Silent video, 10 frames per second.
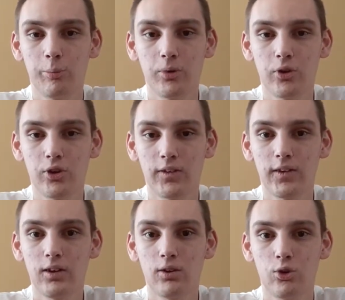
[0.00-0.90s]
Plus, I
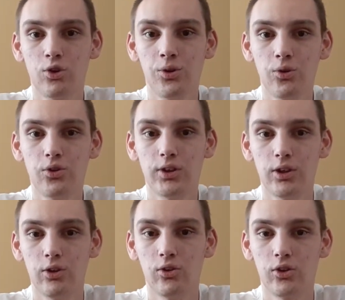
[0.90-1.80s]
think on
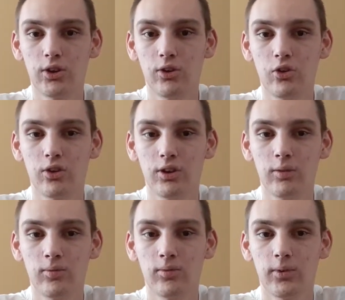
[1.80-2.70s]
Tuesdays kids can
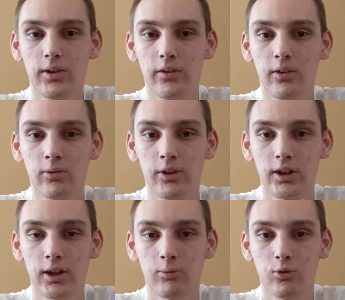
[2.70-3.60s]
eat free there, like
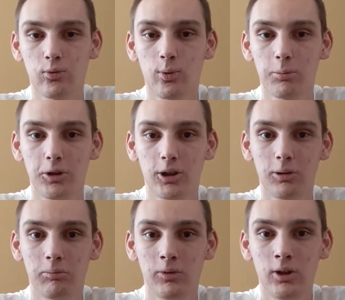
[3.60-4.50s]
after 4
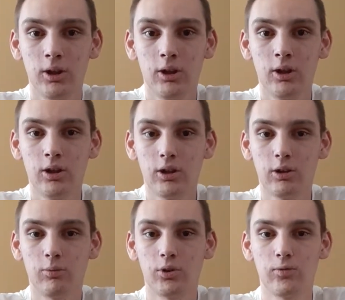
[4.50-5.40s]
p.m. And I
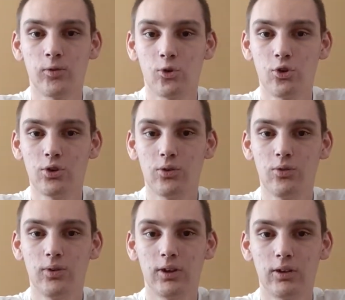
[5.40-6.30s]
wonder if they're still
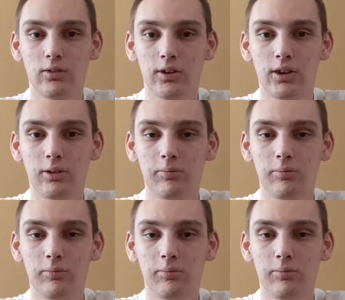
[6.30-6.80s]
doing that or not.